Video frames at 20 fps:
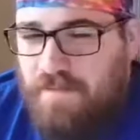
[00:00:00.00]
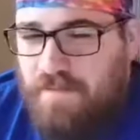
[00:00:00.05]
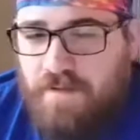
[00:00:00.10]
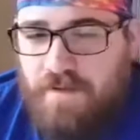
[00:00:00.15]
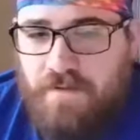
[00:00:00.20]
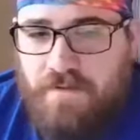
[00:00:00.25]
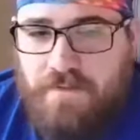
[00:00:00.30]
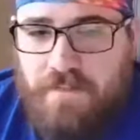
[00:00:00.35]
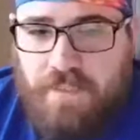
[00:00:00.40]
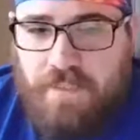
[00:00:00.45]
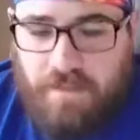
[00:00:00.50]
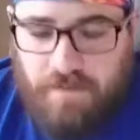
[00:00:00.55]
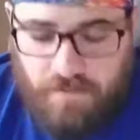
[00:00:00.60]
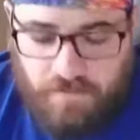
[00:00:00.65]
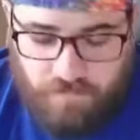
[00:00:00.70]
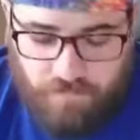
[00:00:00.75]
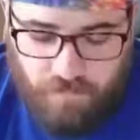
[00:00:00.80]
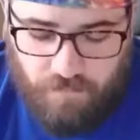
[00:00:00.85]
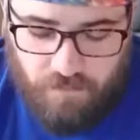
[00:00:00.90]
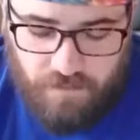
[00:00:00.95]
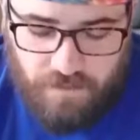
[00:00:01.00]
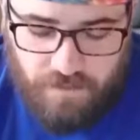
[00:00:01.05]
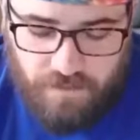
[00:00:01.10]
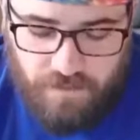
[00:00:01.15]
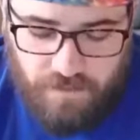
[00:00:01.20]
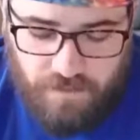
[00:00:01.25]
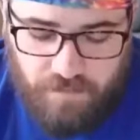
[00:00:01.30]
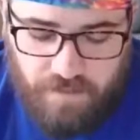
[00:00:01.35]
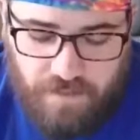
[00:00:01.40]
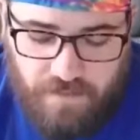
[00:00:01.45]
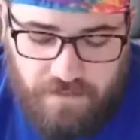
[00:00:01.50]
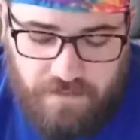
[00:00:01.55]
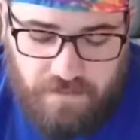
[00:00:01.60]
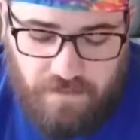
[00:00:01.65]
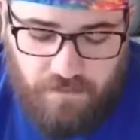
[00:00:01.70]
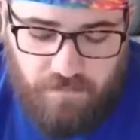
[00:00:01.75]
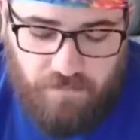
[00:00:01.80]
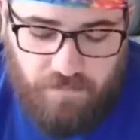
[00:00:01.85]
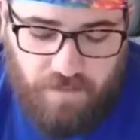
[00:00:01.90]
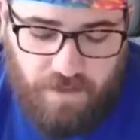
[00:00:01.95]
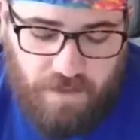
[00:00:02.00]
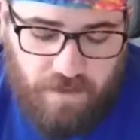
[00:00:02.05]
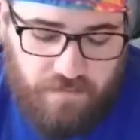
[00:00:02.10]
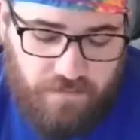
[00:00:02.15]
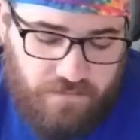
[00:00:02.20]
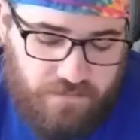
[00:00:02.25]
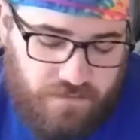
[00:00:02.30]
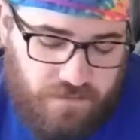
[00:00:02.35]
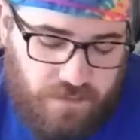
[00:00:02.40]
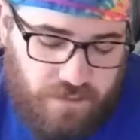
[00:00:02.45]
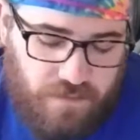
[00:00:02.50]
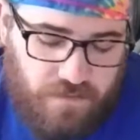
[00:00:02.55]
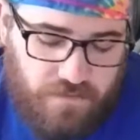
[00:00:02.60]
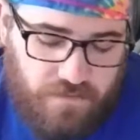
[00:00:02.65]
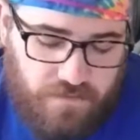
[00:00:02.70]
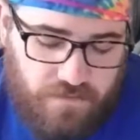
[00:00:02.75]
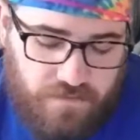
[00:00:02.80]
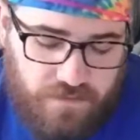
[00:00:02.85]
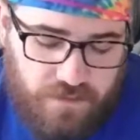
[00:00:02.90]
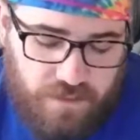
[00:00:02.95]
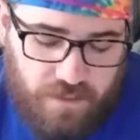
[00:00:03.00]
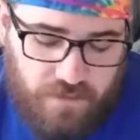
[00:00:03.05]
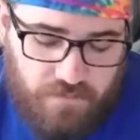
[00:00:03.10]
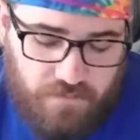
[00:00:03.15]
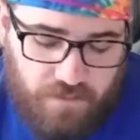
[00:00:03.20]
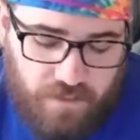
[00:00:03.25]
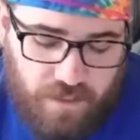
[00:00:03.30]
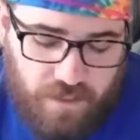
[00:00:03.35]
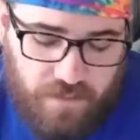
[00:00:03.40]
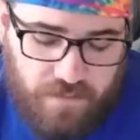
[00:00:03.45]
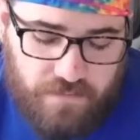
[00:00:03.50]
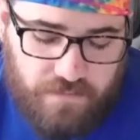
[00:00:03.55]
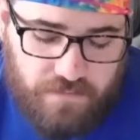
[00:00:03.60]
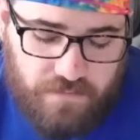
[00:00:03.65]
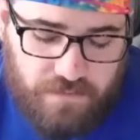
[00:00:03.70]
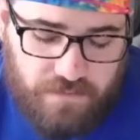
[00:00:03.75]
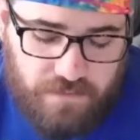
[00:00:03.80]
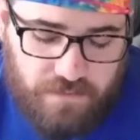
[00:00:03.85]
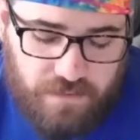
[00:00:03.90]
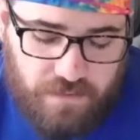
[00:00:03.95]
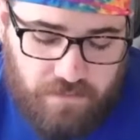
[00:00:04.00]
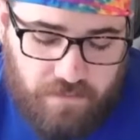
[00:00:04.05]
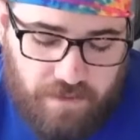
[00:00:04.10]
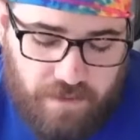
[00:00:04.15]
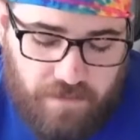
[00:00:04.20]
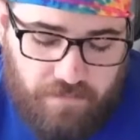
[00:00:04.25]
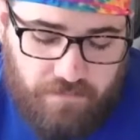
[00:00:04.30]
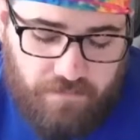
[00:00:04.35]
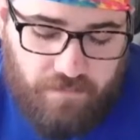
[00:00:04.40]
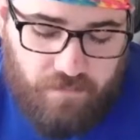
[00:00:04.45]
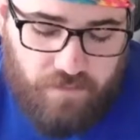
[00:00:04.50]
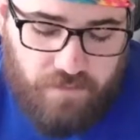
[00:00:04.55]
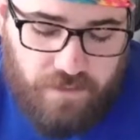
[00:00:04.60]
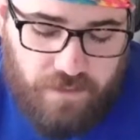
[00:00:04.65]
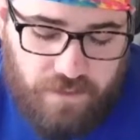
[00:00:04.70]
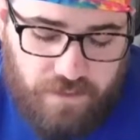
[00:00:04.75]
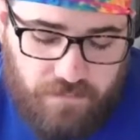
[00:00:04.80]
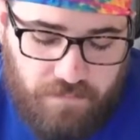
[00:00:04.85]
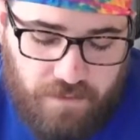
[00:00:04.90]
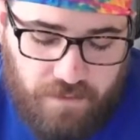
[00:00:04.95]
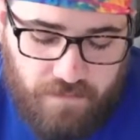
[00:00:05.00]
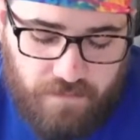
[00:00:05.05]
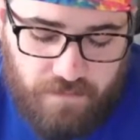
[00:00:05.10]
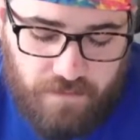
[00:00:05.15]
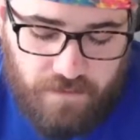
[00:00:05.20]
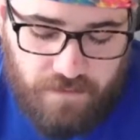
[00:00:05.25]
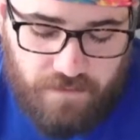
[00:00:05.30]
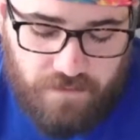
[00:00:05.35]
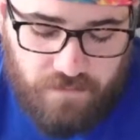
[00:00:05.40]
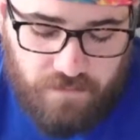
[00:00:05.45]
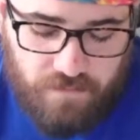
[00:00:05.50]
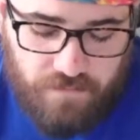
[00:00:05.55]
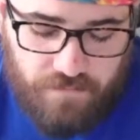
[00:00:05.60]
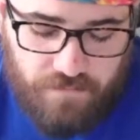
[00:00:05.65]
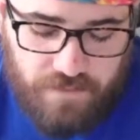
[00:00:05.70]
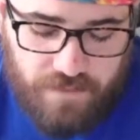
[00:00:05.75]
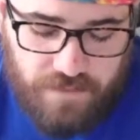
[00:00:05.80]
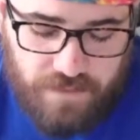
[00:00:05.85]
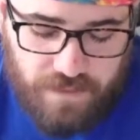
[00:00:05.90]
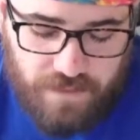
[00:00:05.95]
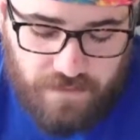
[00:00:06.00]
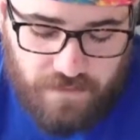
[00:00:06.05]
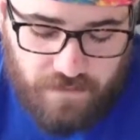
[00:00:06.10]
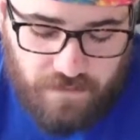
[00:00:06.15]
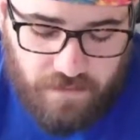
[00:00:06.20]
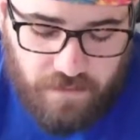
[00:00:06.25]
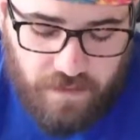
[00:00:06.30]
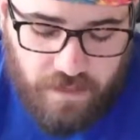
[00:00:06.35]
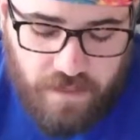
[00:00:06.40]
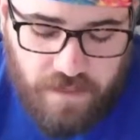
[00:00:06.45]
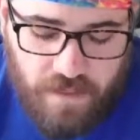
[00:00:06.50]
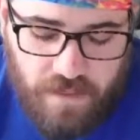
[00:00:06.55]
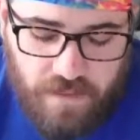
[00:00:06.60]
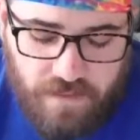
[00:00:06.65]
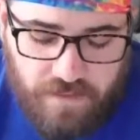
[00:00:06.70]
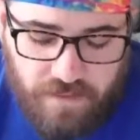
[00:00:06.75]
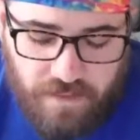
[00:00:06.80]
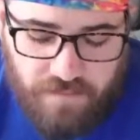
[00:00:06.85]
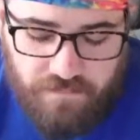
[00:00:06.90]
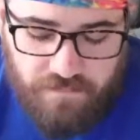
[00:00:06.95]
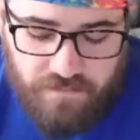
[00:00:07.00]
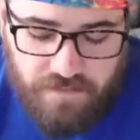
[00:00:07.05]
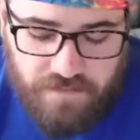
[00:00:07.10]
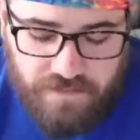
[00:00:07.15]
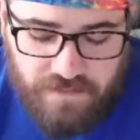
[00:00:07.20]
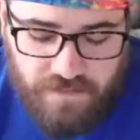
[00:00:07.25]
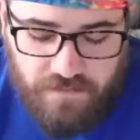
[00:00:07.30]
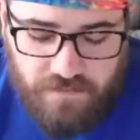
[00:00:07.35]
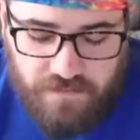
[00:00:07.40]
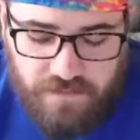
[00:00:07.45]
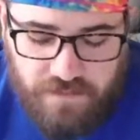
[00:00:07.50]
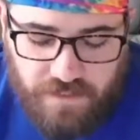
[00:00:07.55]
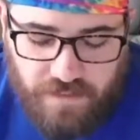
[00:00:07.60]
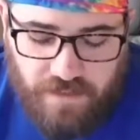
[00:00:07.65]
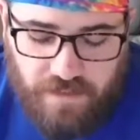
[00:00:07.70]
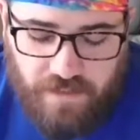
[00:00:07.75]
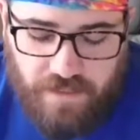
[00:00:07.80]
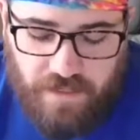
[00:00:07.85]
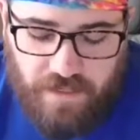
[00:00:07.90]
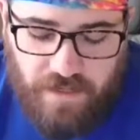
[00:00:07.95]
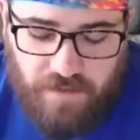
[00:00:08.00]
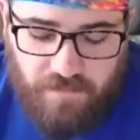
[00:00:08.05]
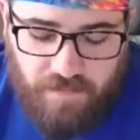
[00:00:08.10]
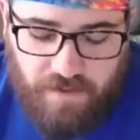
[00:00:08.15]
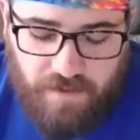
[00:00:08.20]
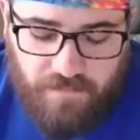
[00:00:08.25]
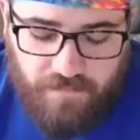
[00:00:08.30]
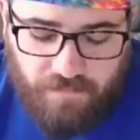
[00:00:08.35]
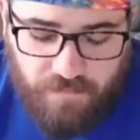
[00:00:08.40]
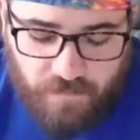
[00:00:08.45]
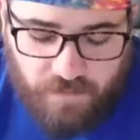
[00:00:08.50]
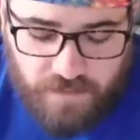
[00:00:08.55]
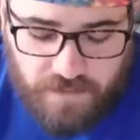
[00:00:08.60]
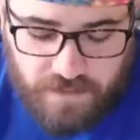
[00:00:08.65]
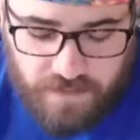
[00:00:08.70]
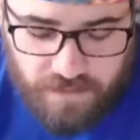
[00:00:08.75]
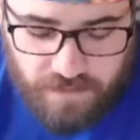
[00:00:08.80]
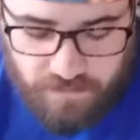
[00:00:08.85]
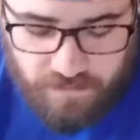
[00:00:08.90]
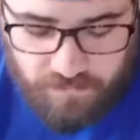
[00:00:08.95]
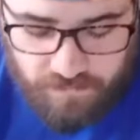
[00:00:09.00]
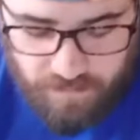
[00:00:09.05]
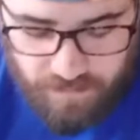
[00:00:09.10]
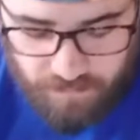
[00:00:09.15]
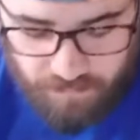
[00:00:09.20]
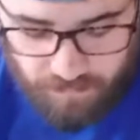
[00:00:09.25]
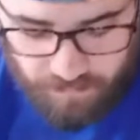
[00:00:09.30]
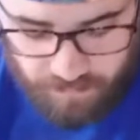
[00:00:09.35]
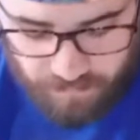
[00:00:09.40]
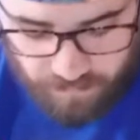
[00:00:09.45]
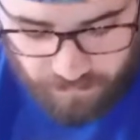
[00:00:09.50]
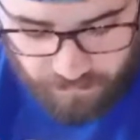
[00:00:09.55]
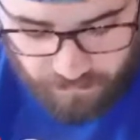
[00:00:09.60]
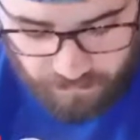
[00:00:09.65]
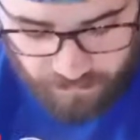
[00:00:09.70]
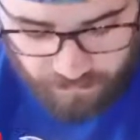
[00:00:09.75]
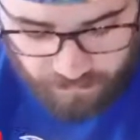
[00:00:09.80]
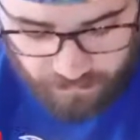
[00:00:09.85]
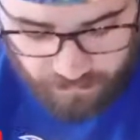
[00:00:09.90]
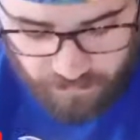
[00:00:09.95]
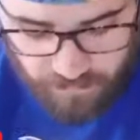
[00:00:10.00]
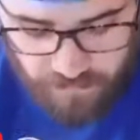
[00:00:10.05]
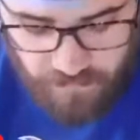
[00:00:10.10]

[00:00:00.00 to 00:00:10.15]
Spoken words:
13 or 14, about John Brown's amount, 14 in PPR, 12 in standard. Devin Singletary, a guy I'm at 14 in PPR,